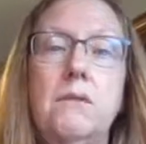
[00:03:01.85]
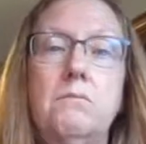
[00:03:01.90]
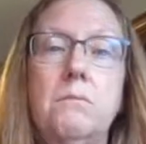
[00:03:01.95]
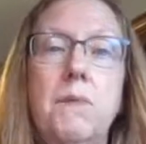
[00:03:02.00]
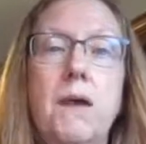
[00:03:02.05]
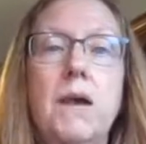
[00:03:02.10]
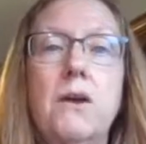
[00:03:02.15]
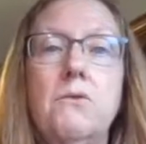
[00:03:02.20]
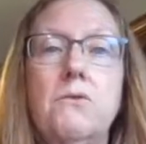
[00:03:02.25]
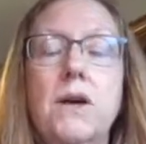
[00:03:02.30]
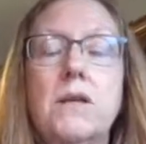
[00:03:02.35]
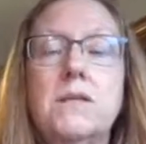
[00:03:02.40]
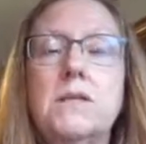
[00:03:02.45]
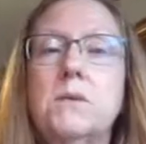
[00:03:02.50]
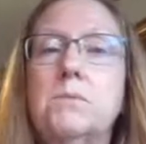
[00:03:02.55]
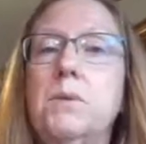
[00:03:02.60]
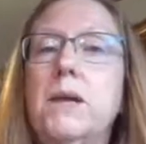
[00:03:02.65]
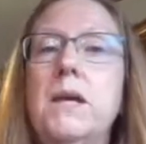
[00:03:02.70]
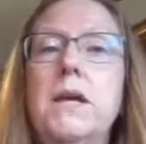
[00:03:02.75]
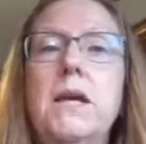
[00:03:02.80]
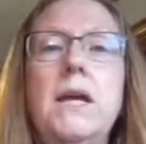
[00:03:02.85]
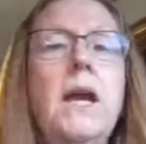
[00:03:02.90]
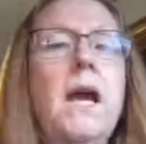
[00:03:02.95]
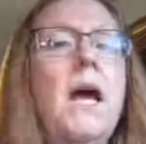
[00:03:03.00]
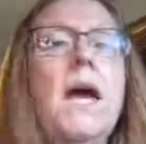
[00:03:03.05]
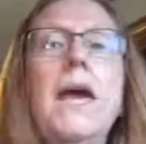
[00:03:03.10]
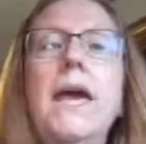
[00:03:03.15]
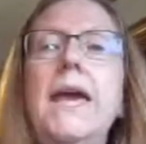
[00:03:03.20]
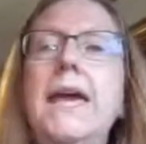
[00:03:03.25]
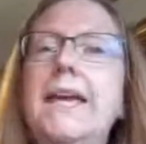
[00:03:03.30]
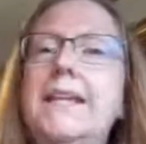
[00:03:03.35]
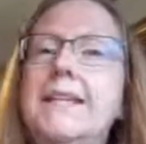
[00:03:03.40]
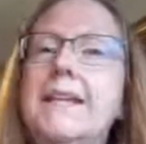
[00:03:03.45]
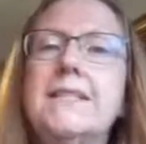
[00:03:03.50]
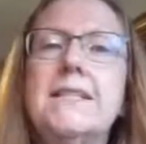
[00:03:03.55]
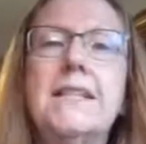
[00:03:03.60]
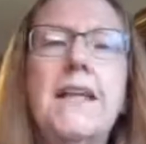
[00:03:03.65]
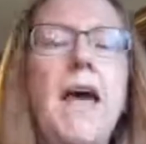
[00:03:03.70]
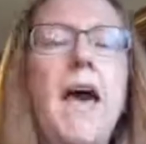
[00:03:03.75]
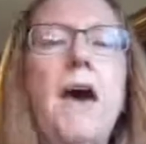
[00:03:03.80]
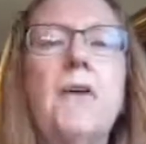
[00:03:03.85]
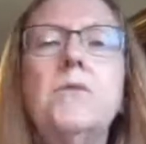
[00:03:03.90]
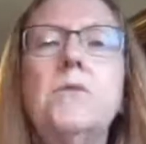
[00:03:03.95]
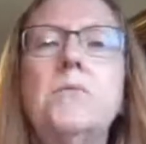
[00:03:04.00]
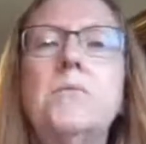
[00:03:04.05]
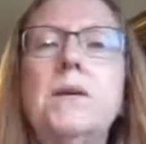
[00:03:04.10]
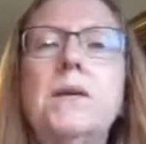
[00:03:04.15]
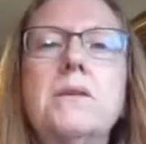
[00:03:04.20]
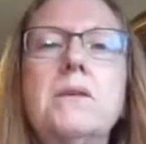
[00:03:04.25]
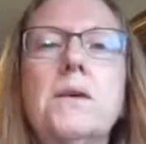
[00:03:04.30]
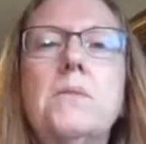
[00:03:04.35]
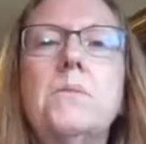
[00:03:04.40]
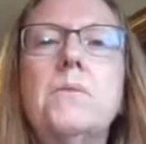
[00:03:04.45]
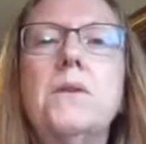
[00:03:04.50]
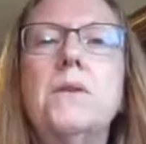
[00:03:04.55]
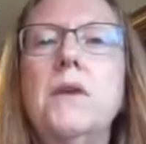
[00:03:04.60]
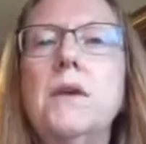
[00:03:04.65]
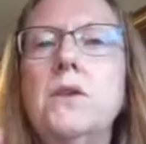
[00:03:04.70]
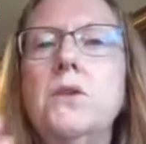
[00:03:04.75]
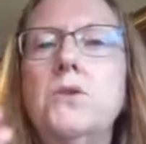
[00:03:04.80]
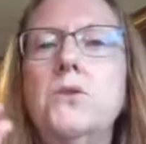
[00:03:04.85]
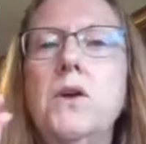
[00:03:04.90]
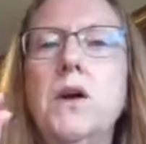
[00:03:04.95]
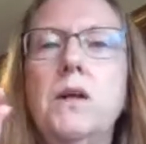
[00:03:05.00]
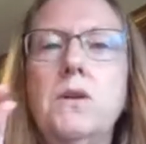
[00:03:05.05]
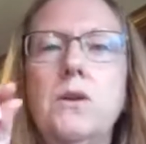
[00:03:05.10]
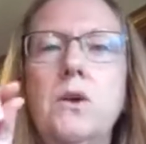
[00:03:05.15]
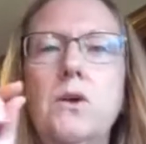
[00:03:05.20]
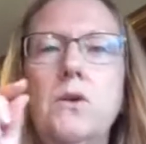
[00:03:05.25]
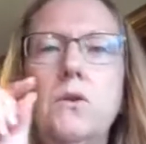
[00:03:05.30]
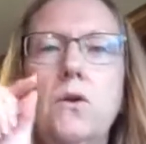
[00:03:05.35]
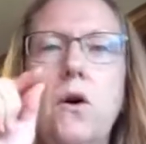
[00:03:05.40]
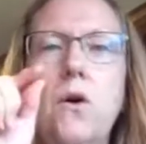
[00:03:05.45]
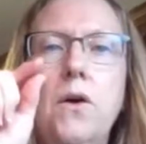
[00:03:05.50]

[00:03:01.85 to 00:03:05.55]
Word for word: and make a recipe. It doesn't have to be something that you got to you know,